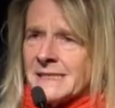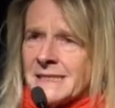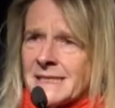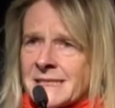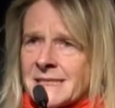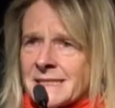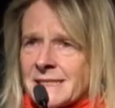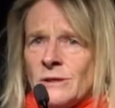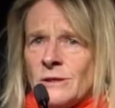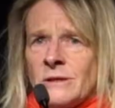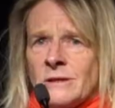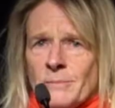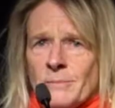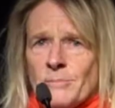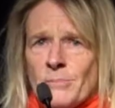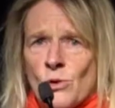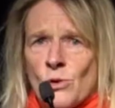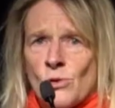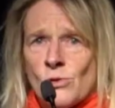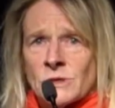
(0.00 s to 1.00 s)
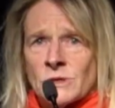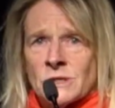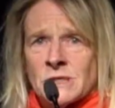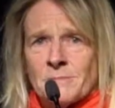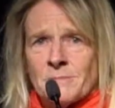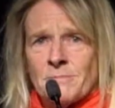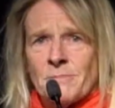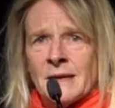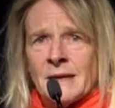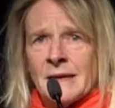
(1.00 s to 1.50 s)
this is still
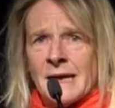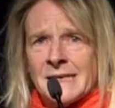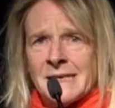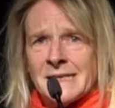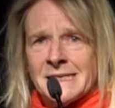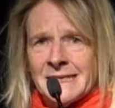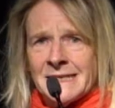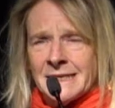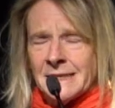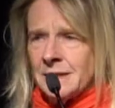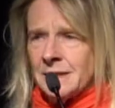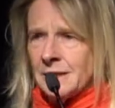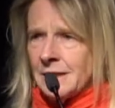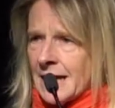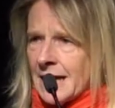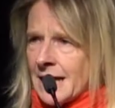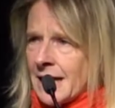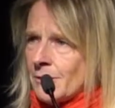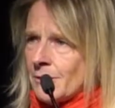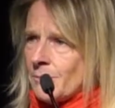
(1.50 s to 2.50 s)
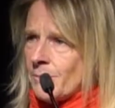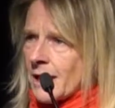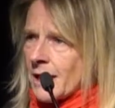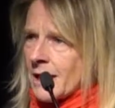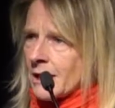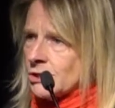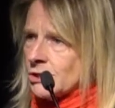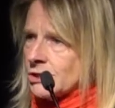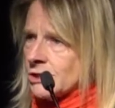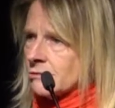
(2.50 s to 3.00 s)
important and be, until our
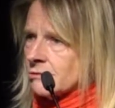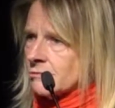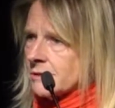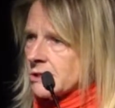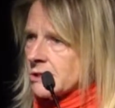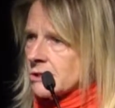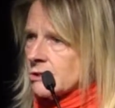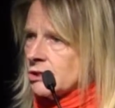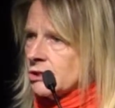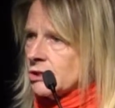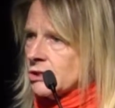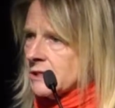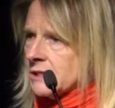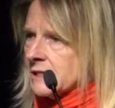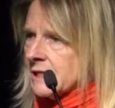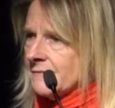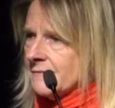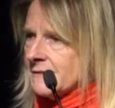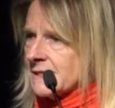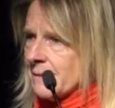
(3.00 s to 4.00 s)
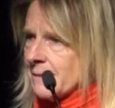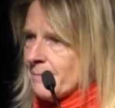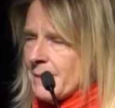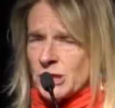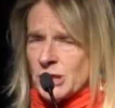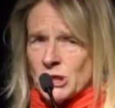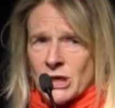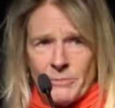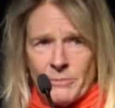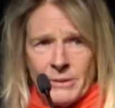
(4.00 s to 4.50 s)
biological researchers give us the
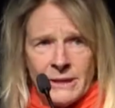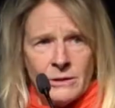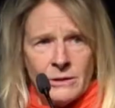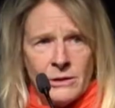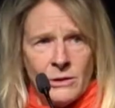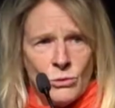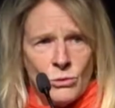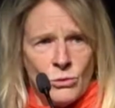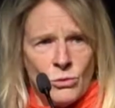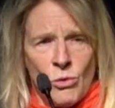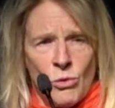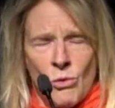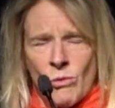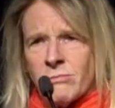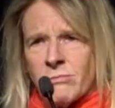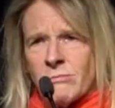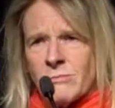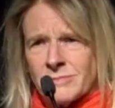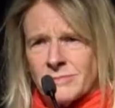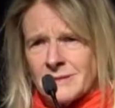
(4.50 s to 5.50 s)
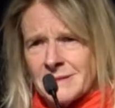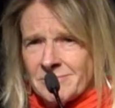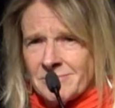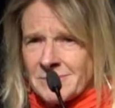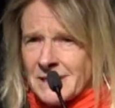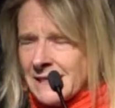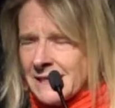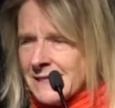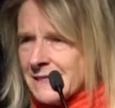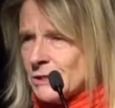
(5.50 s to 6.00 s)
magic pill or
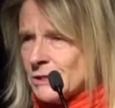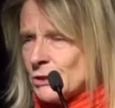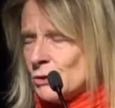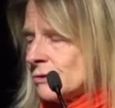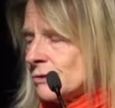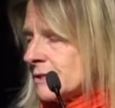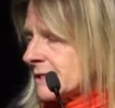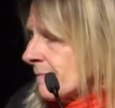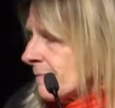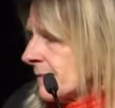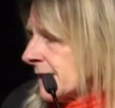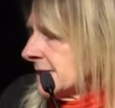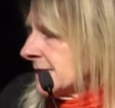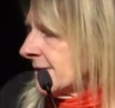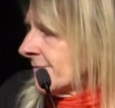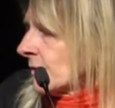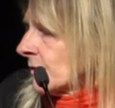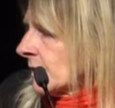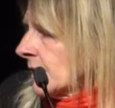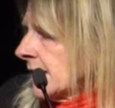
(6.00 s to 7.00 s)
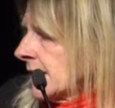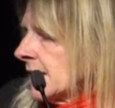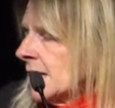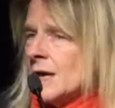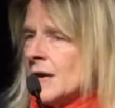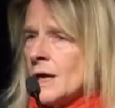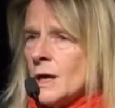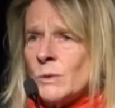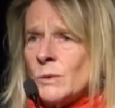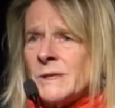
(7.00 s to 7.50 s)
tell us to do something differently.
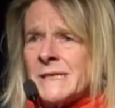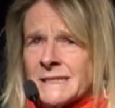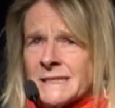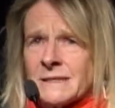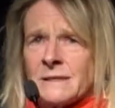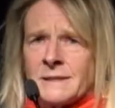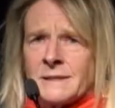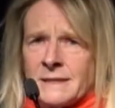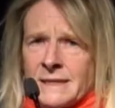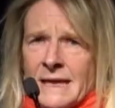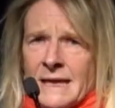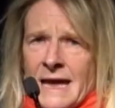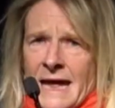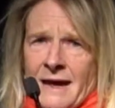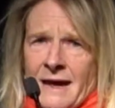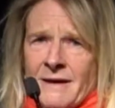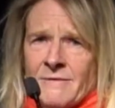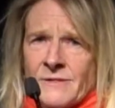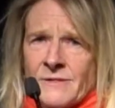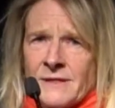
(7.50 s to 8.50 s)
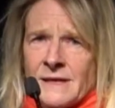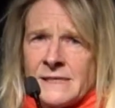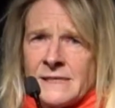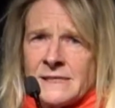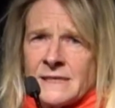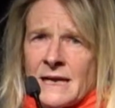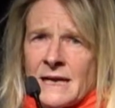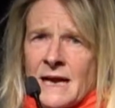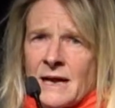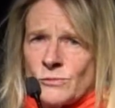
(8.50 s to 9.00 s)
We still have
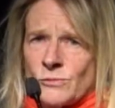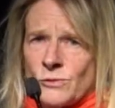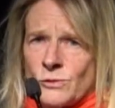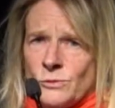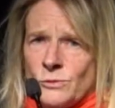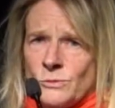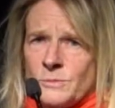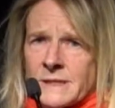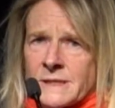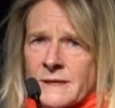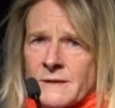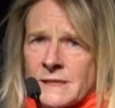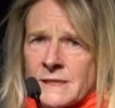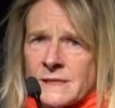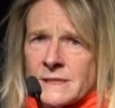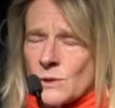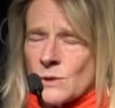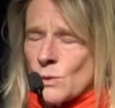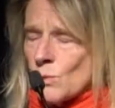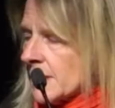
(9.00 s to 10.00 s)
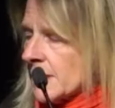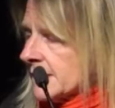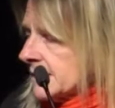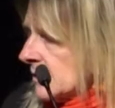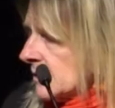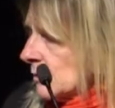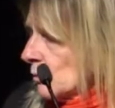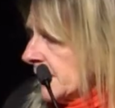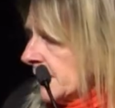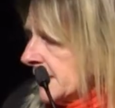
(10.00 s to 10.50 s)
these in our rooms, and these are the
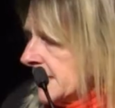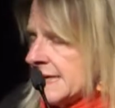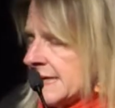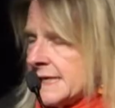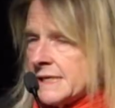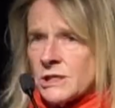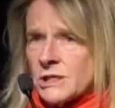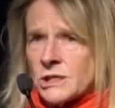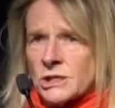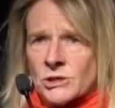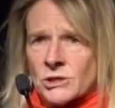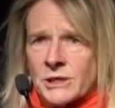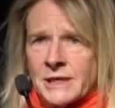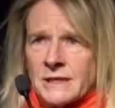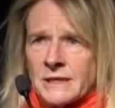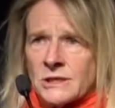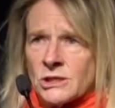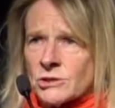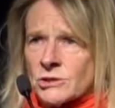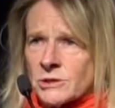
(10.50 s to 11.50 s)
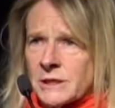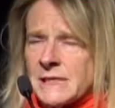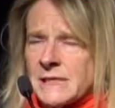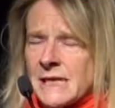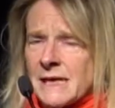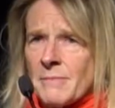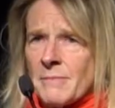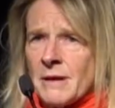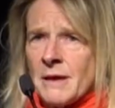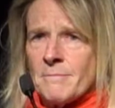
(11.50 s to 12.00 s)
ones that we need to treat, and
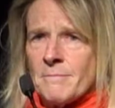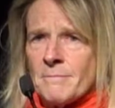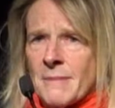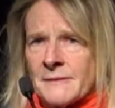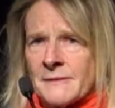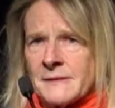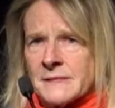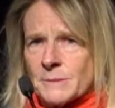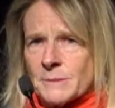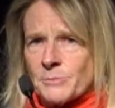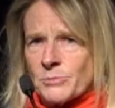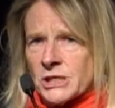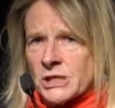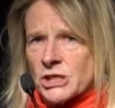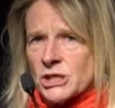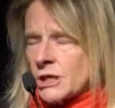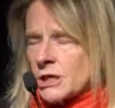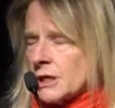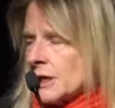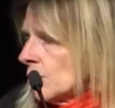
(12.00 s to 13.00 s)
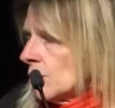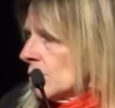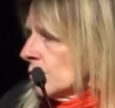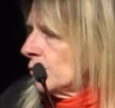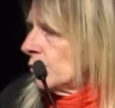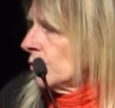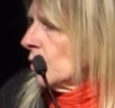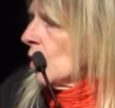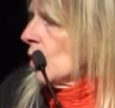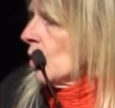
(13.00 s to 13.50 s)
treating mother's depression
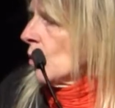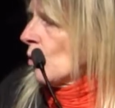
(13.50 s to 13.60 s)
alone